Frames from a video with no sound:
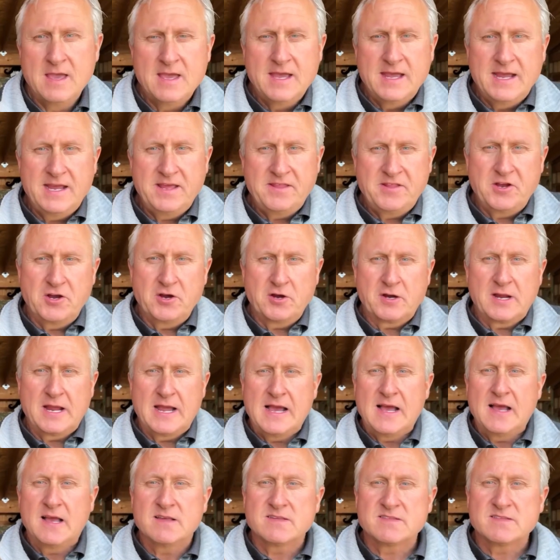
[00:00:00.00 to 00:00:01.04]
Hey there
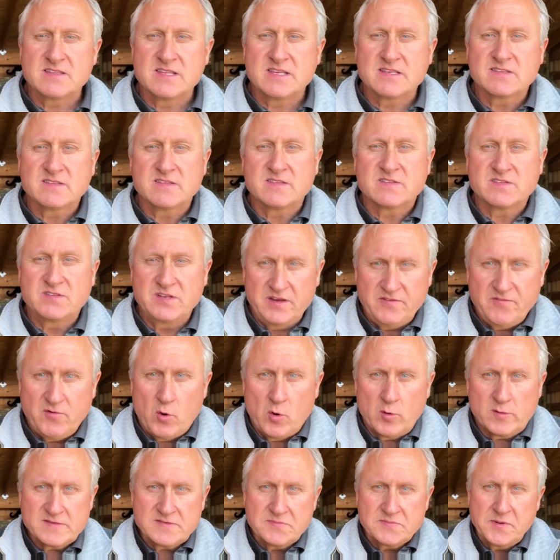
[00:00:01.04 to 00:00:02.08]
guys, this is Steve
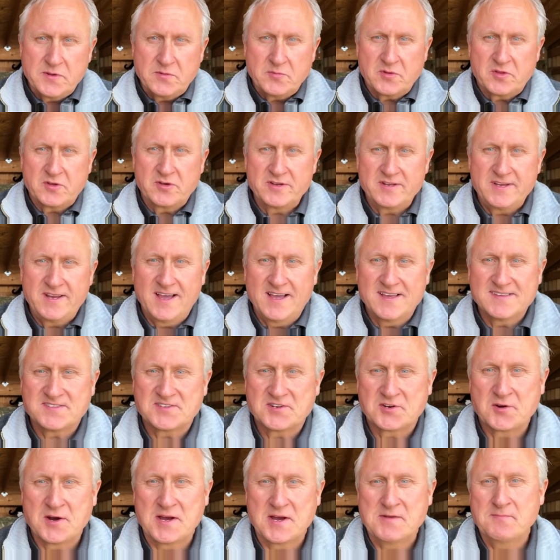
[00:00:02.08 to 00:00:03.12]
Horstman with Good
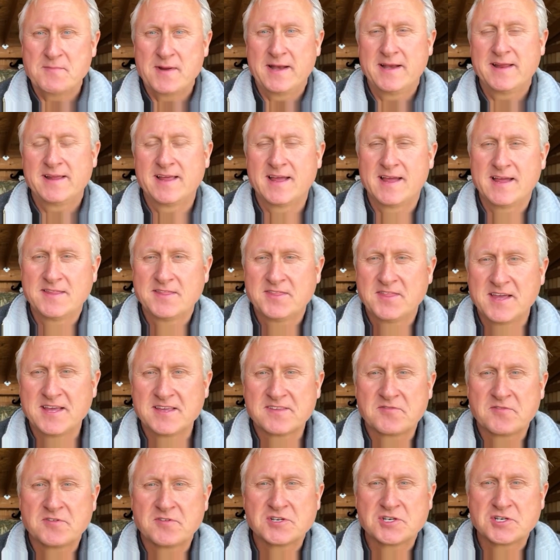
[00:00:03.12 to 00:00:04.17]
Guys to Great Men again.
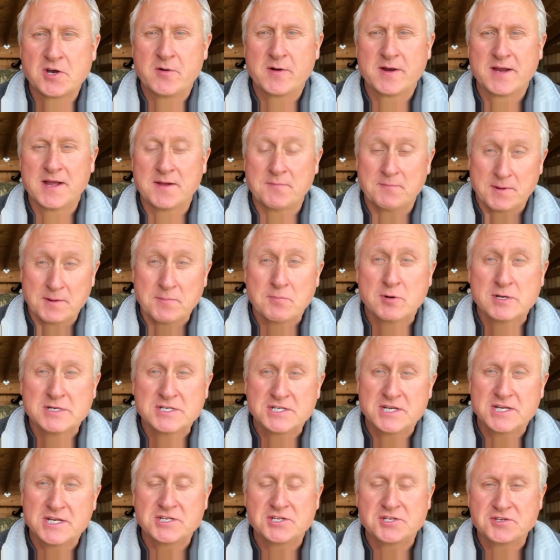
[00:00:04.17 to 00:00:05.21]
Thanks for showing up. I
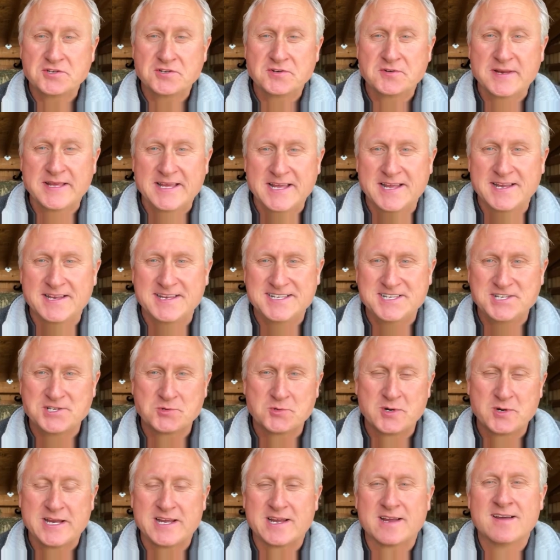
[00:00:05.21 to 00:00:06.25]
appreciate you tuning in
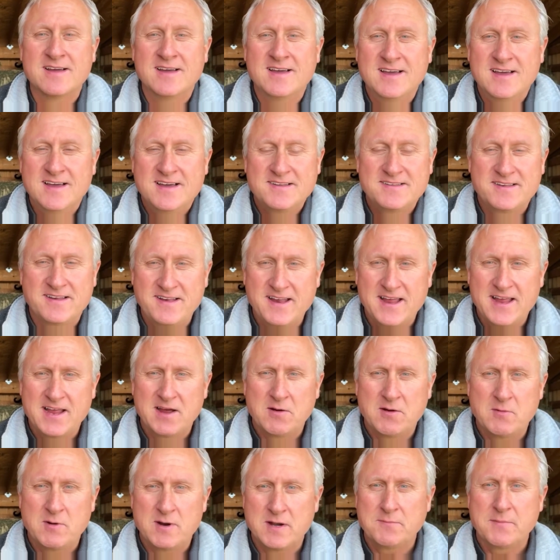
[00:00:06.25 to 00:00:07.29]
each week.
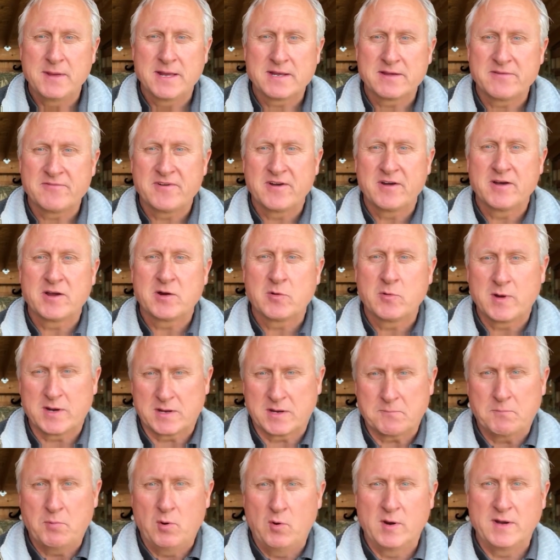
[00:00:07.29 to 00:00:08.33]
Today I want to make a very
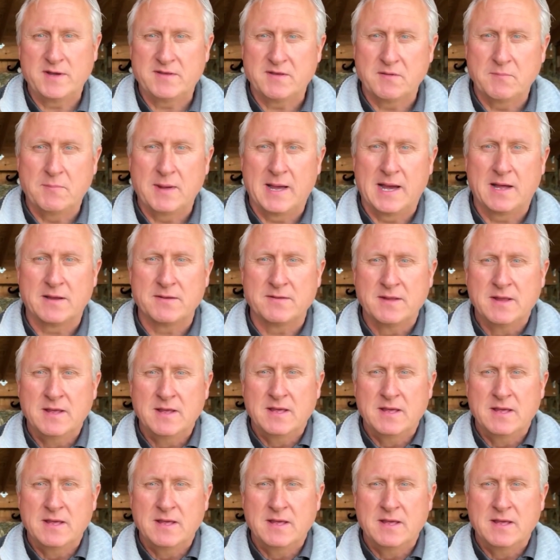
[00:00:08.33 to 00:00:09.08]
quick point about